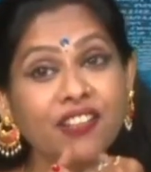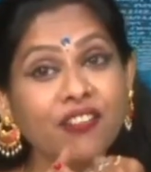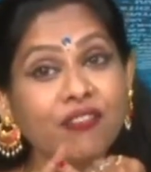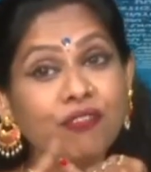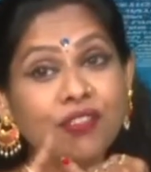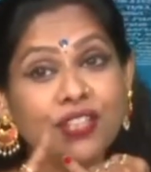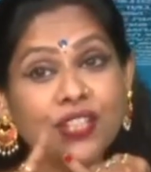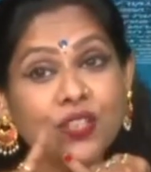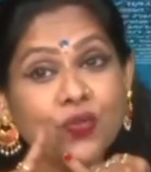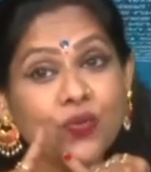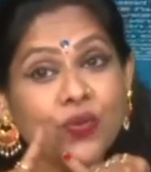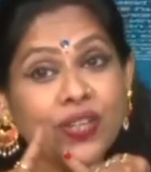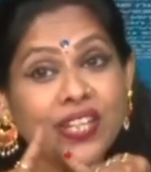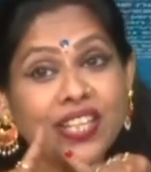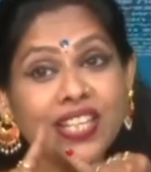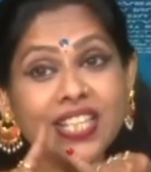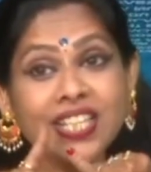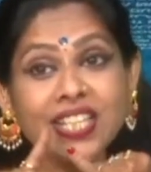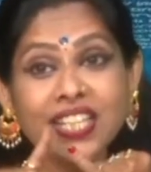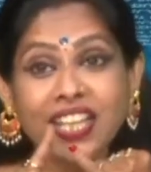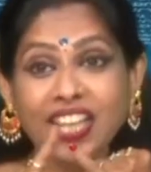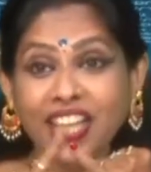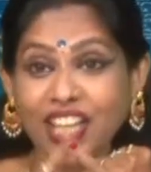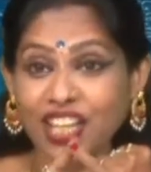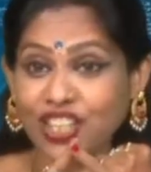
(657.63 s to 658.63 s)
First one is
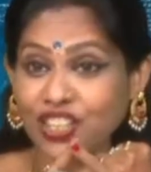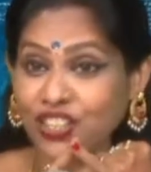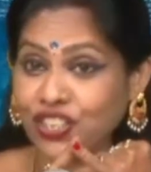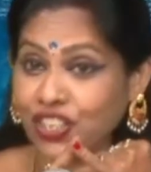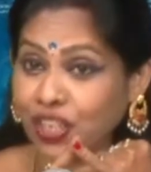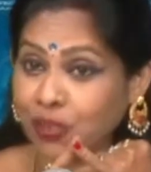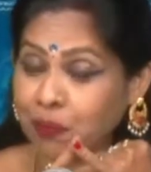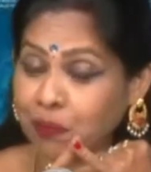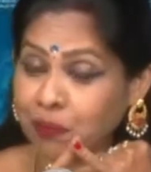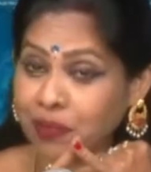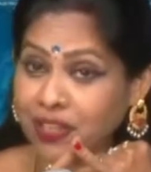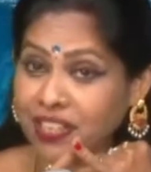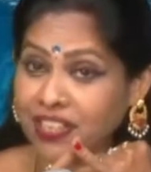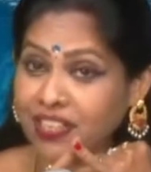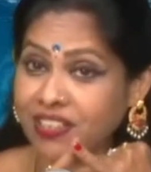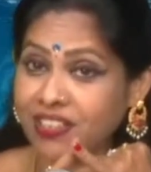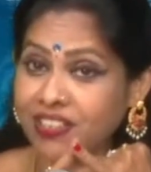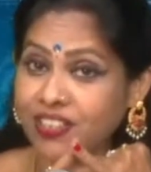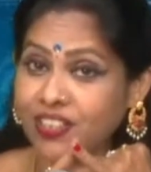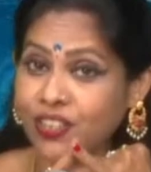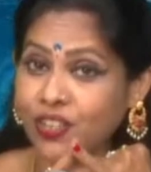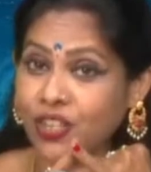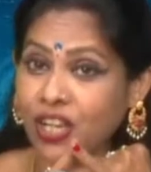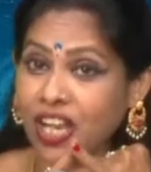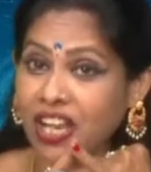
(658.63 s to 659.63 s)
inkjet
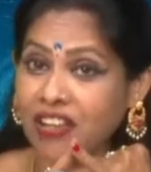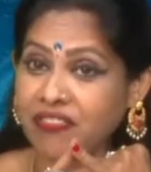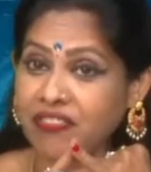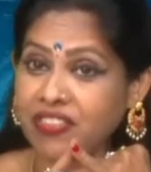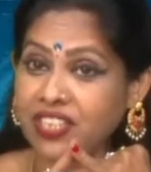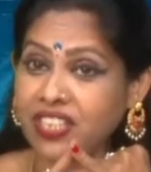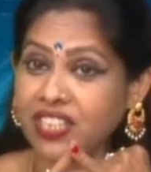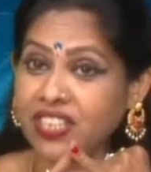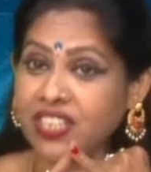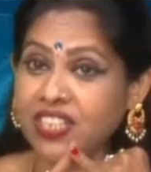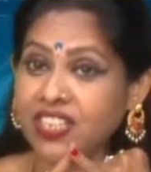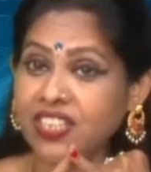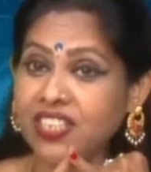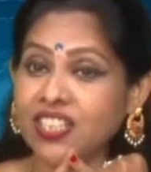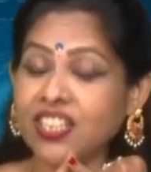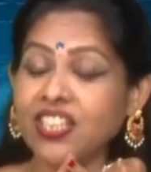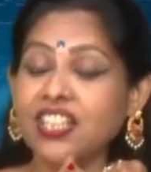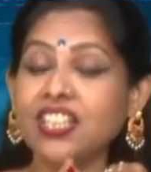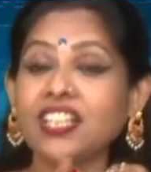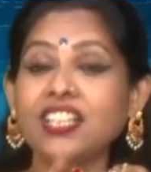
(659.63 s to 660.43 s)
printers you have learnt,